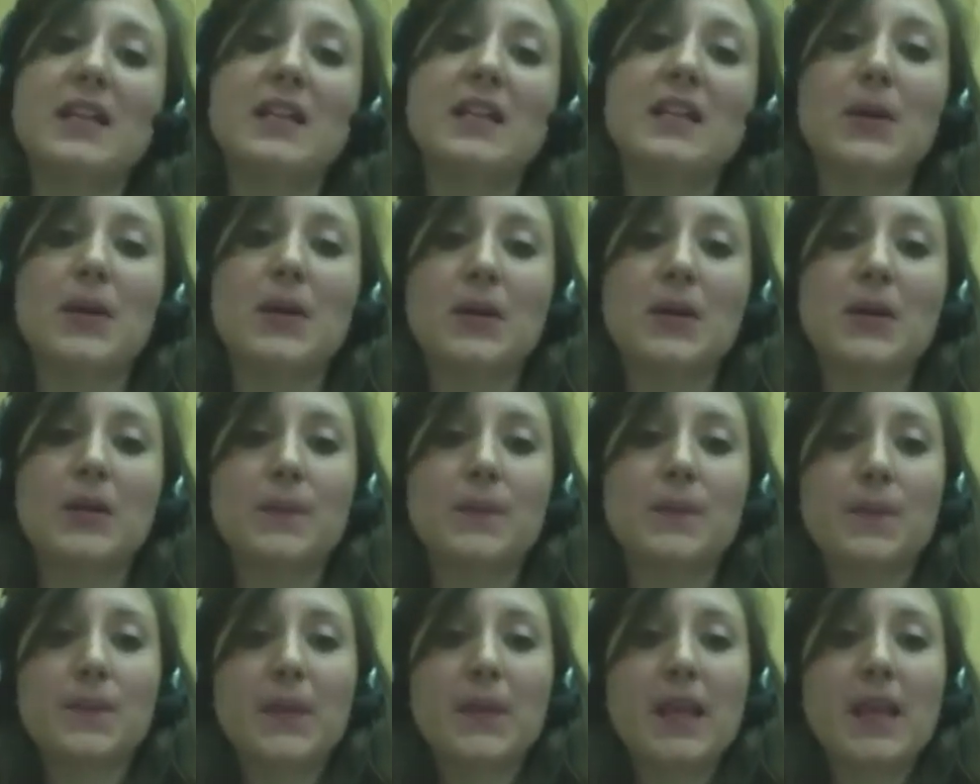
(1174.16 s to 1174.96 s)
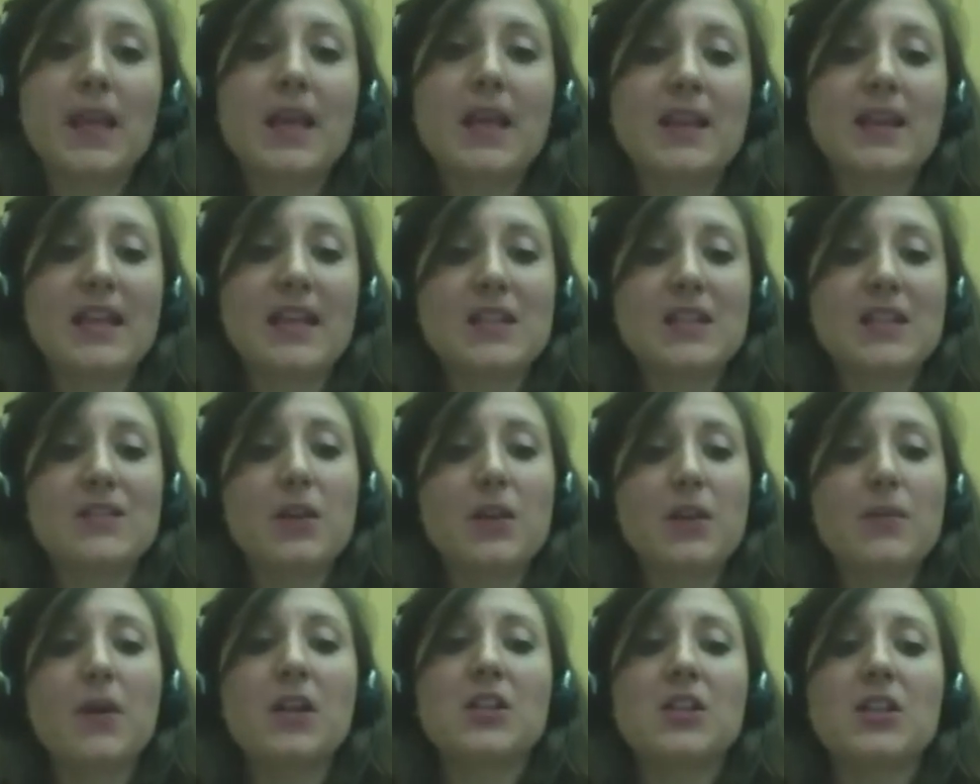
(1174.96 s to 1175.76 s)
Facebook.
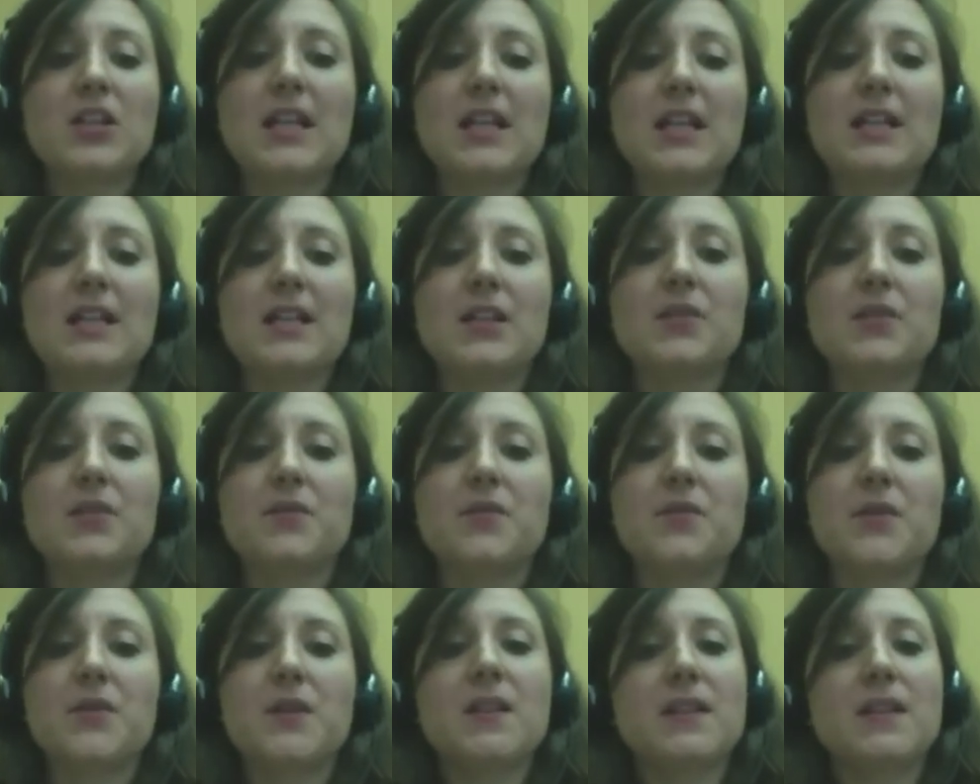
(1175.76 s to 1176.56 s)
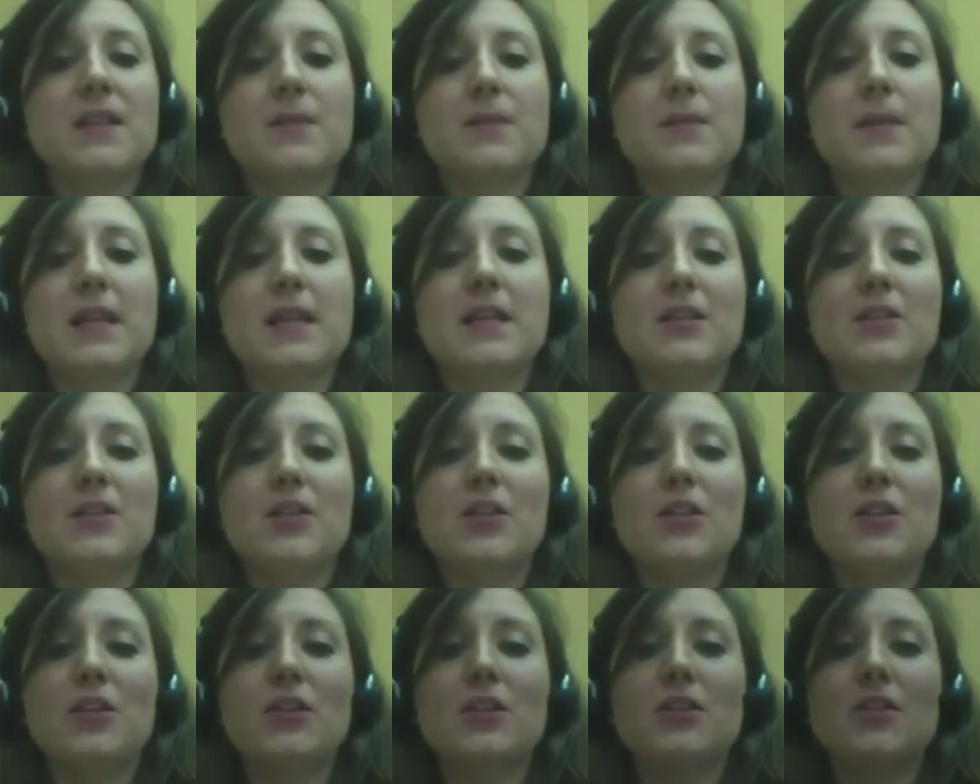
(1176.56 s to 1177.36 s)
Thanks very much and look forward to speaking to